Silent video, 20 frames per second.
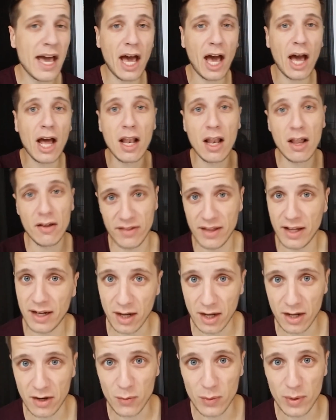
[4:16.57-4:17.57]
I love that
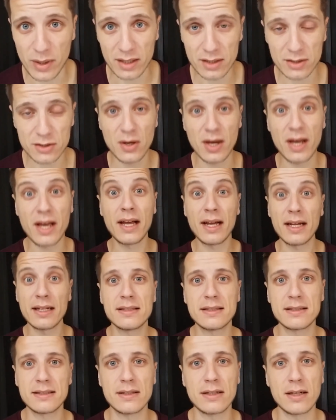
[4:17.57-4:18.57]
kind of weather, so I had
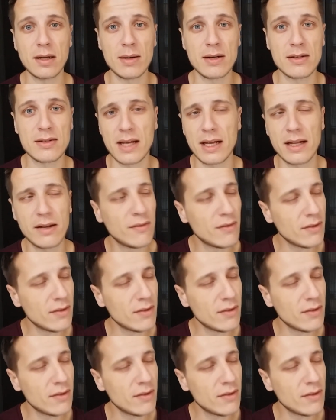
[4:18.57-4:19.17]
to come outside.